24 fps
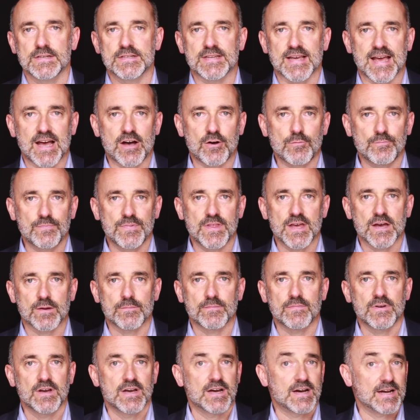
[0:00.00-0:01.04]
to help
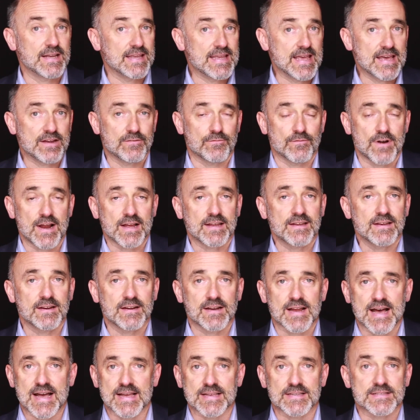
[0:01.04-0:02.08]
them again
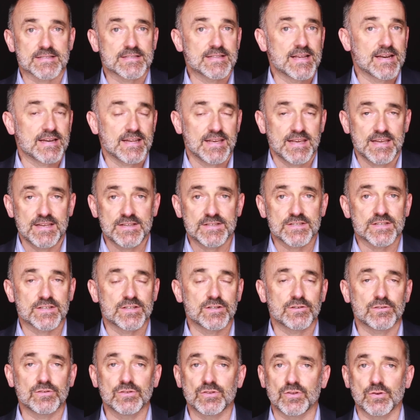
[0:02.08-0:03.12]
recognize that He's
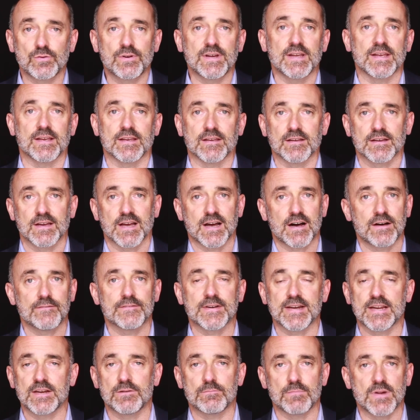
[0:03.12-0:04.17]
still doing
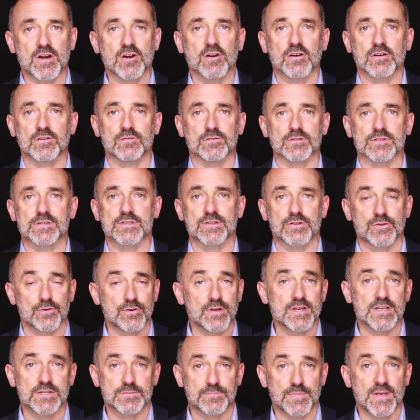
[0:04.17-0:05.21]
covenant miracles through
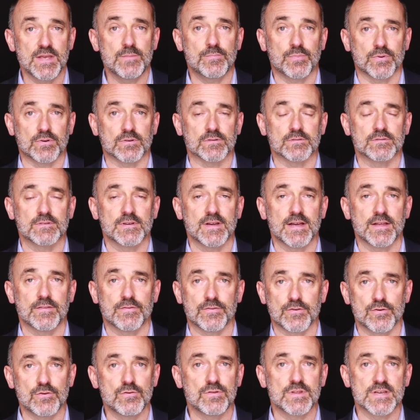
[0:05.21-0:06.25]
His people and
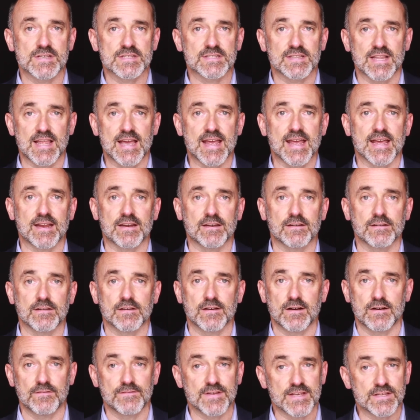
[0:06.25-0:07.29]
through this land
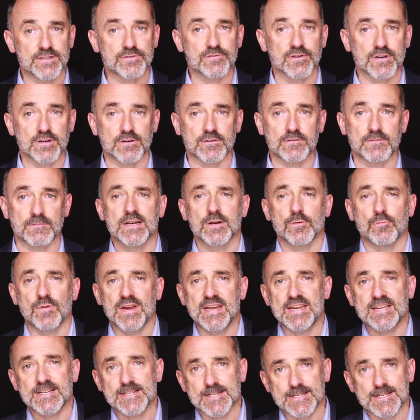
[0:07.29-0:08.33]
of Israel. We
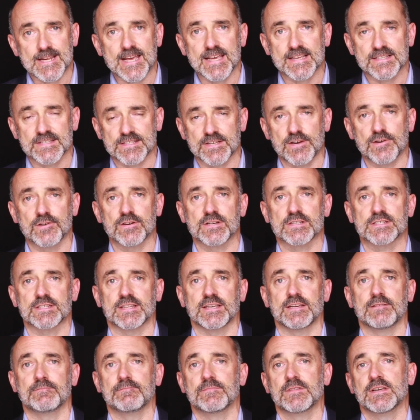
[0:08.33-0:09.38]
need to take
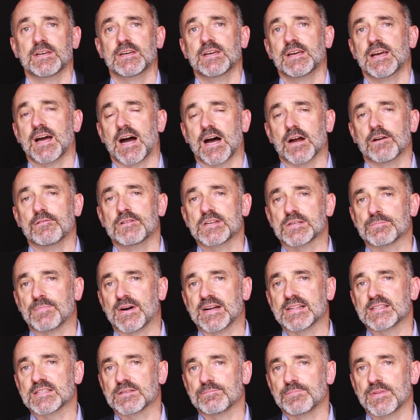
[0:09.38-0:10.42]
seriously our
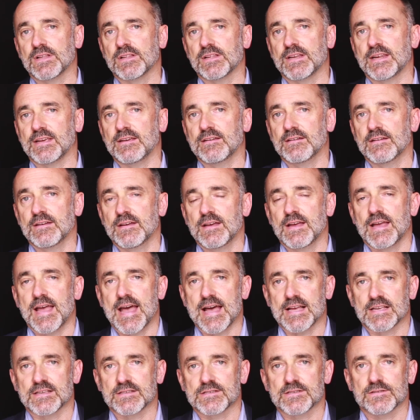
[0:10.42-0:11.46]
responsibility
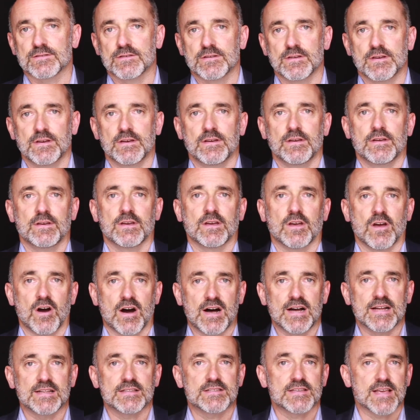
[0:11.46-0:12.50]
as
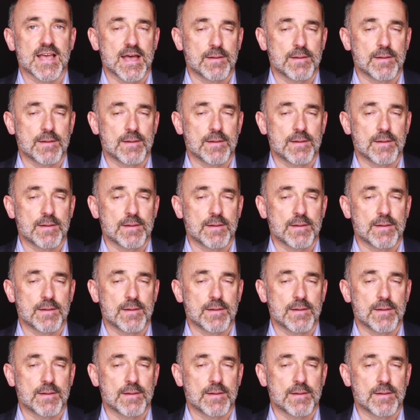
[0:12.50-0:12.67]
God's